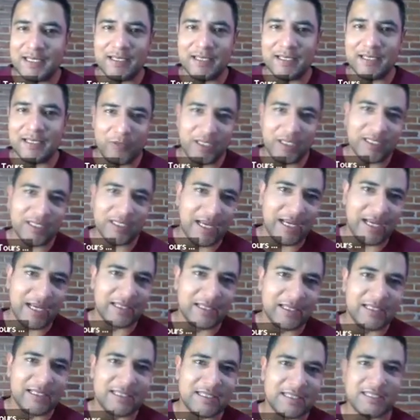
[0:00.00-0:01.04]
weekday and
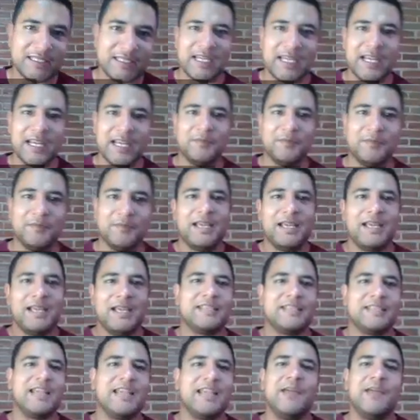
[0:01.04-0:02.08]
this same
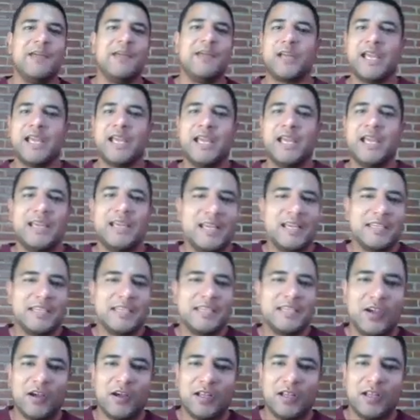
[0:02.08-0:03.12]
time. Okay,
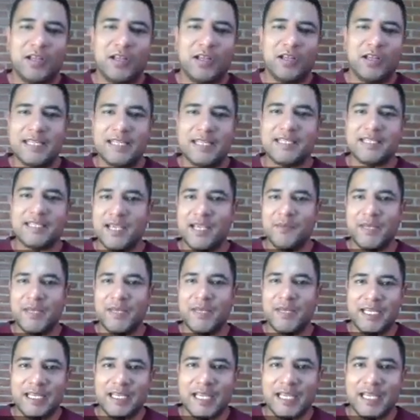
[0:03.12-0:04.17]
so let's
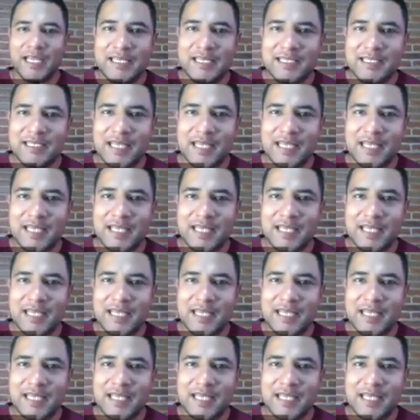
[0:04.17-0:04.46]
begin, guys.